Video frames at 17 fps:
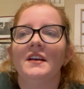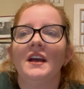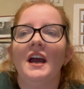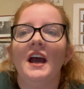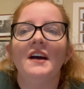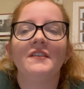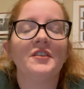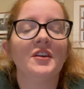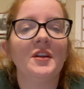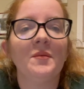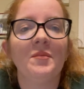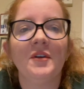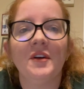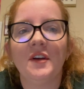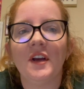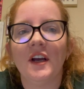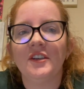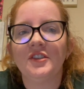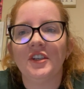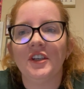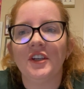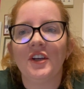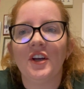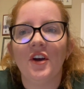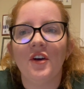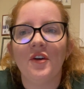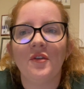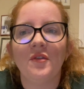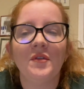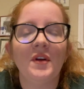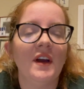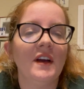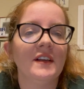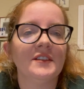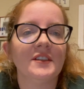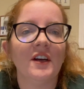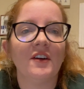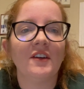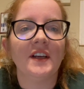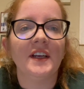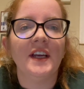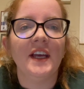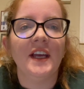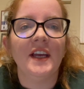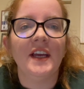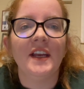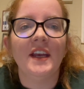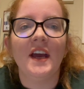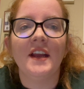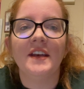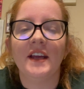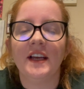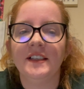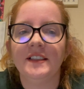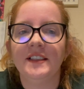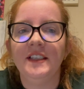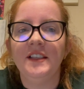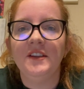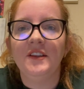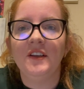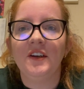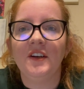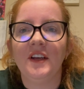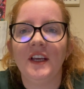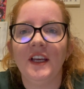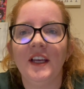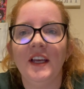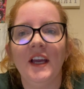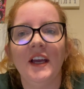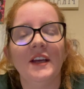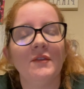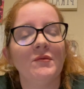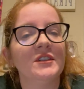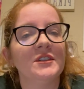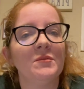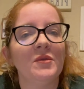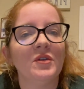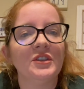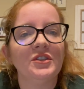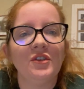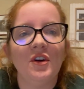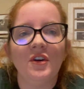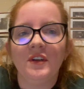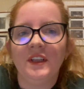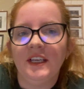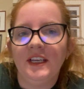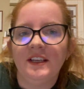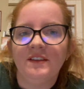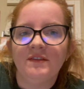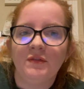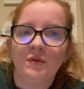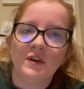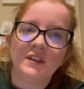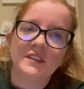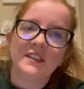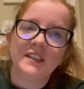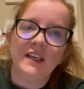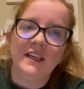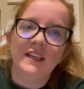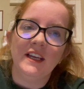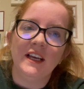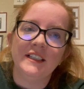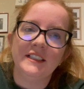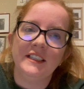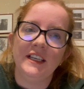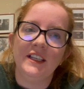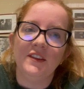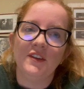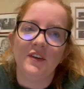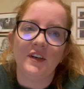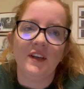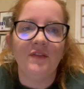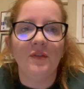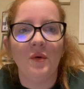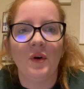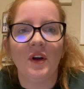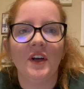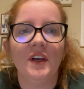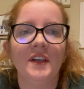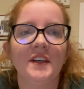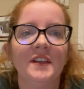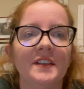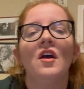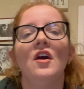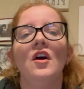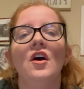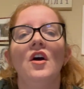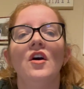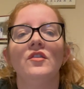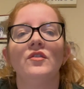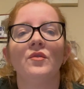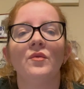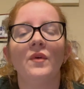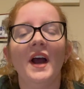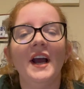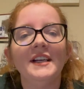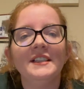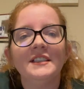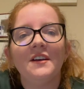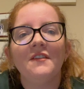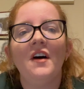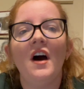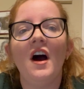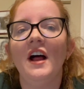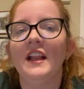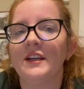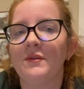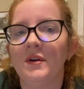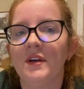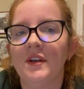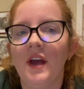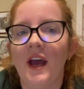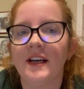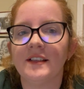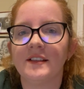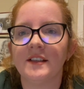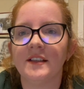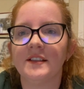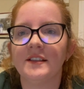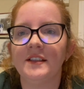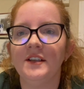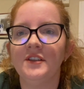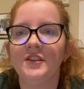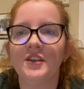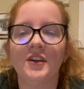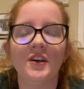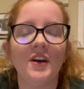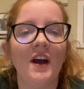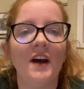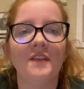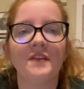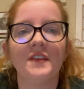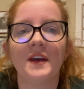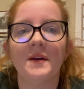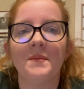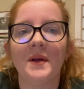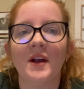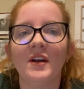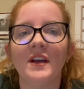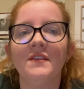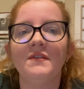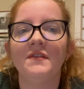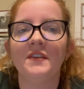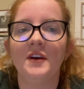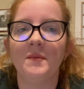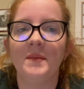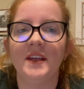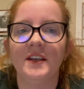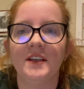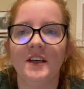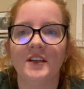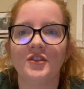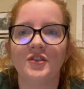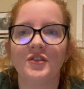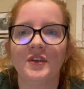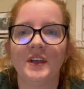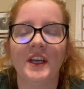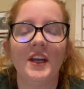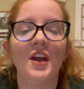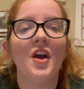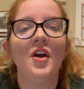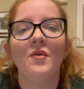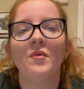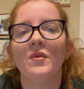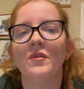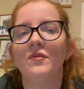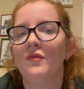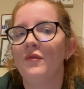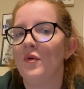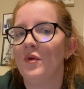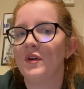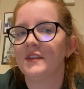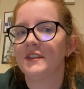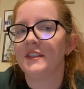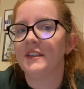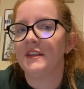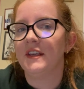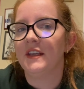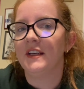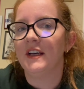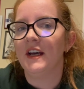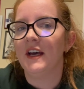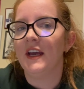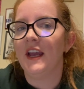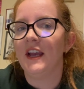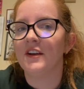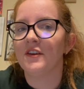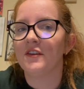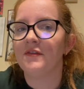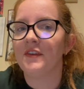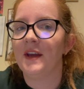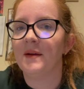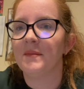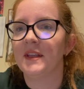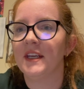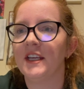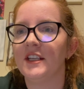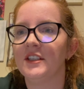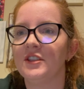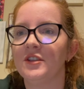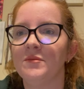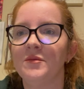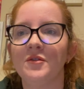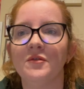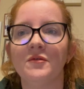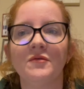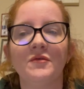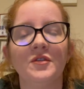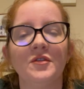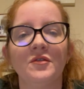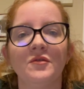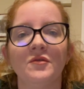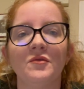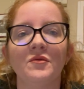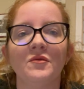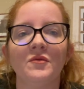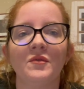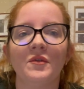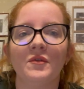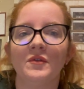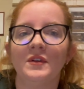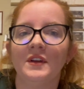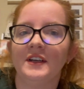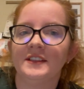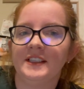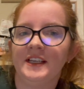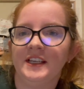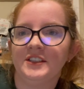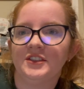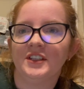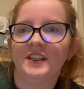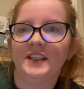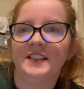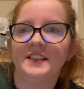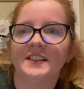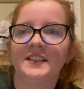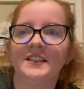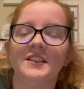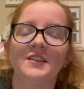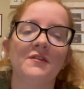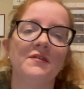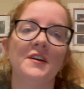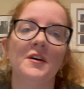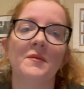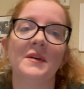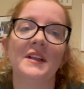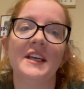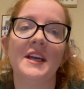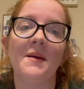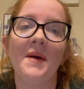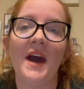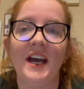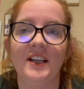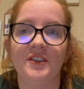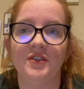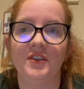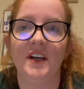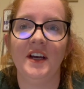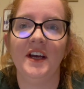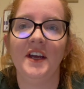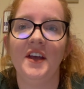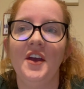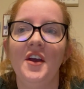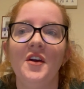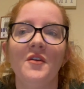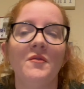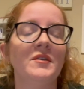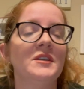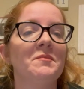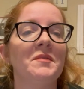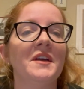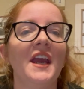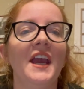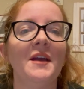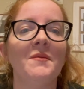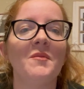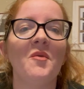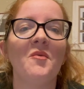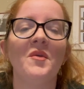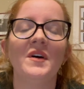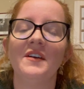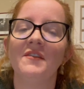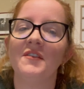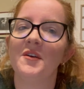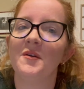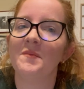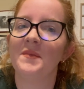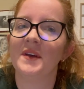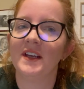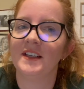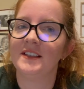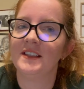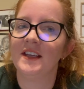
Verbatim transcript: after the production code started in 1930 and was more strongly enforced in 1934. The rise of Hollywood as the center of the American film industry would force Theda and her family to move to Los Angeles to film Cleopatra, which became one of her biggest